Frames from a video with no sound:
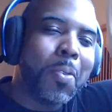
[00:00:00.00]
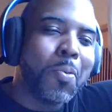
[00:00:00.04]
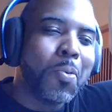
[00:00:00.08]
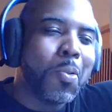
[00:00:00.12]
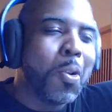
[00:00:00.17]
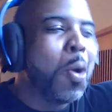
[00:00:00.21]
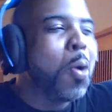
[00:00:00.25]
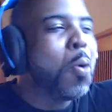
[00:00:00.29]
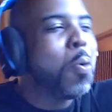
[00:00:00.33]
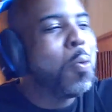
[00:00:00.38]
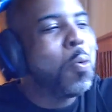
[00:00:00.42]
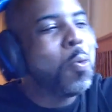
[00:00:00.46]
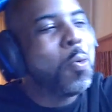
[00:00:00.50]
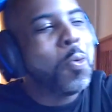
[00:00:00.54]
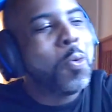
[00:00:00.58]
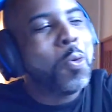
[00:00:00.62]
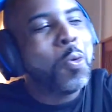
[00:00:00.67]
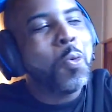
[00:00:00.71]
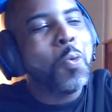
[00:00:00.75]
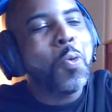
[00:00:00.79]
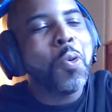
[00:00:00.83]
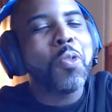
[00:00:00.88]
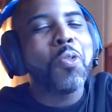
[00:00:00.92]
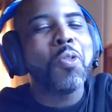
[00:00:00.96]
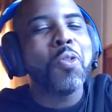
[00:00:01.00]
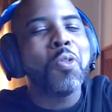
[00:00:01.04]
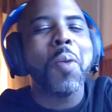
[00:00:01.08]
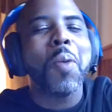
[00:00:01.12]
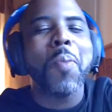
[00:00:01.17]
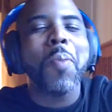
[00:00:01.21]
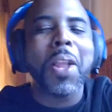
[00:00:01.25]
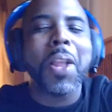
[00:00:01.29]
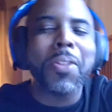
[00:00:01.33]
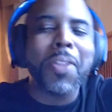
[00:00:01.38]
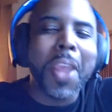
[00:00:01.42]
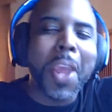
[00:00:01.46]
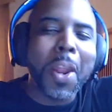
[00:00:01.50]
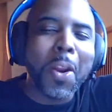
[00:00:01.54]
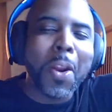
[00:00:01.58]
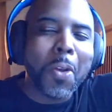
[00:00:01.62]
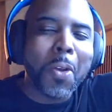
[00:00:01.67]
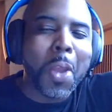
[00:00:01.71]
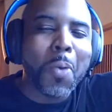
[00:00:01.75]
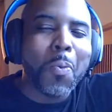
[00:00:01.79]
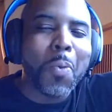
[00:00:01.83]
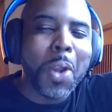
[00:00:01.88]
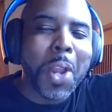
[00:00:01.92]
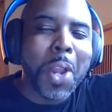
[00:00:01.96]
so we'll see about that.
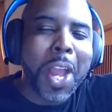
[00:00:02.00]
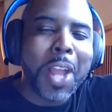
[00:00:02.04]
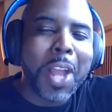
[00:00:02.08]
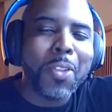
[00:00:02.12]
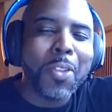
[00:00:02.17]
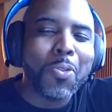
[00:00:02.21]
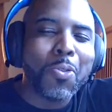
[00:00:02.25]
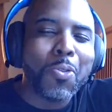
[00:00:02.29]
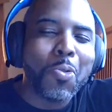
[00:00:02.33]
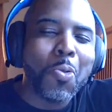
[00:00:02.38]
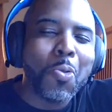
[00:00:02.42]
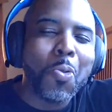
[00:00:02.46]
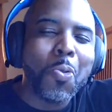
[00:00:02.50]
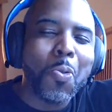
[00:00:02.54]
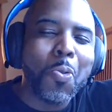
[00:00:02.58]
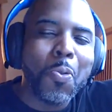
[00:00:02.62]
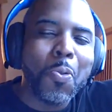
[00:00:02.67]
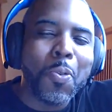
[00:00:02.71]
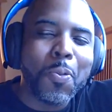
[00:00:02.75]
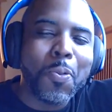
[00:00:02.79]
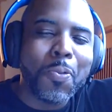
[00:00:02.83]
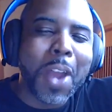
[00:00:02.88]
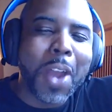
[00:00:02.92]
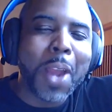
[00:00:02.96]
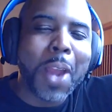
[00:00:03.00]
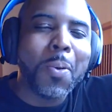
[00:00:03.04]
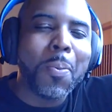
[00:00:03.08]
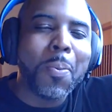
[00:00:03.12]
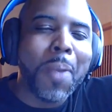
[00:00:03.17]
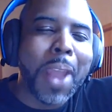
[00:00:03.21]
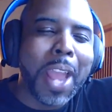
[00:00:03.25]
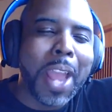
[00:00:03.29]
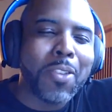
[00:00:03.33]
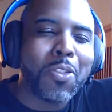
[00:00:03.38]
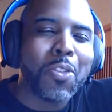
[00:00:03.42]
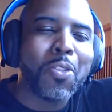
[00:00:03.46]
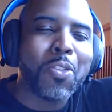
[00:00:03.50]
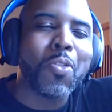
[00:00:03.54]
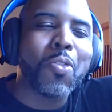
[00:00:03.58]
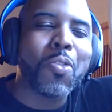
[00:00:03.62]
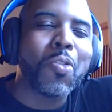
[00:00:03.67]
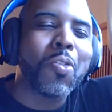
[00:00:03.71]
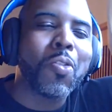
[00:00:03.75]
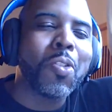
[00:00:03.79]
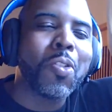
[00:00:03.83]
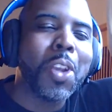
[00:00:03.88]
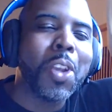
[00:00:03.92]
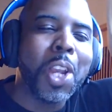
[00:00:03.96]
Okay, we got two final
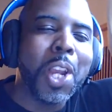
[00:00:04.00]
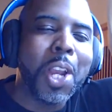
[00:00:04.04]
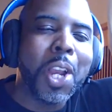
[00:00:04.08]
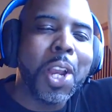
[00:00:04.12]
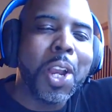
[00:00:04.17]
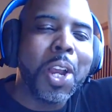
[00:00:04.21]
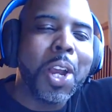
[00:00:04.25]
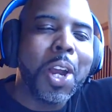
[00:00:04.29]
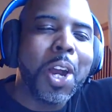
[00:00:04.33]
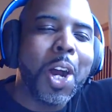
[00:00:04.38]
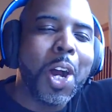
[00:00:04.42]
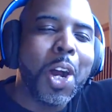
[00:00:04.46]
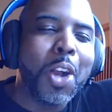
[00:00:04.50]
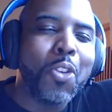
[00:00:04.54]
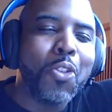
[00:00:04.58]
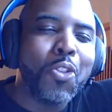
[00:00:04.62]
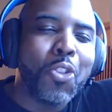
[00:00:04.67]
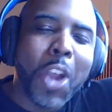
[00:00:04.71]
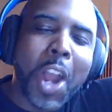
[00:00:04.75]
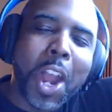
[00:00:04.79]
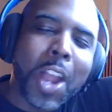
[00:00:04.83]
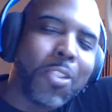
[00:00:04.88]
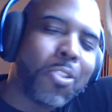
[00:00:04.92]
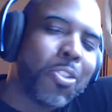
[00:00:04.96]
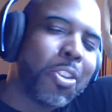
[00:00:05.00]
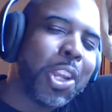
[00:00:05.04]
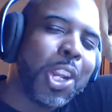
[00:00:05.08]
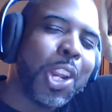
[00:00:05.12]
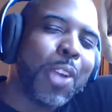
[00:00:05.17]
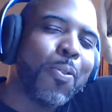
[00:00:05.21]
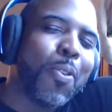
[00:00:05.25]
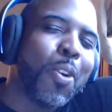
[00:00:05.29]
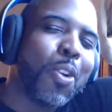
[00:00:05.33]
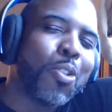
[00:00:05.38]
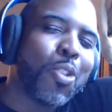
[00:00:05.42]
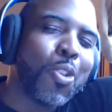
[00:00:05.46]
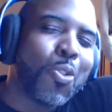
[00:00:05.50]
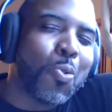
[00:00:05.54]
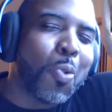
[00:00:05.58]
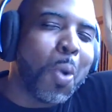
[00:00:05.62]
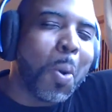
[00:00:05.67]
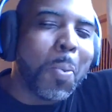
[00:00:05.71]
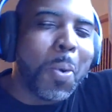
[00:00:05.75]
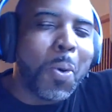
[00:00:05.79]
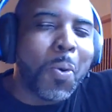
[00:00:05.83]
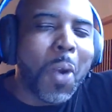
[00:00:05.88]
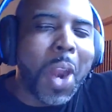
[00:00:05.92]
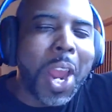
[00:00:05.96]
matches. John Cena versus
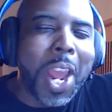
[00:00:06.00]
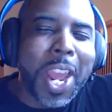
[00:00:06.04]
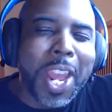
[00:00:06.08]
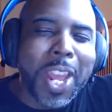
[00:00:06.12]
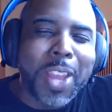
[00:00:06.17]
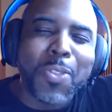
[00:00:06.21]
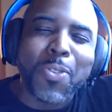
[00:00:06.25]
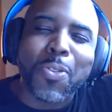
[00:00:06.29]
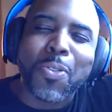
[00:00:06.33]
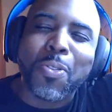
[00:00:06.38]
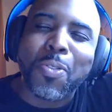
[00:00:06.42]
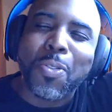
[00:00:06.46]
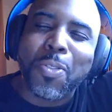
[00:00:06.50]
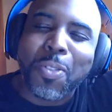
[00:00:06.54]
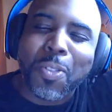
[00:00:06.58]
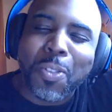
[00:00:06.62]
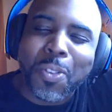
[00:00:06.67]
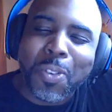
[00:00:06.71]
Roman Reigns.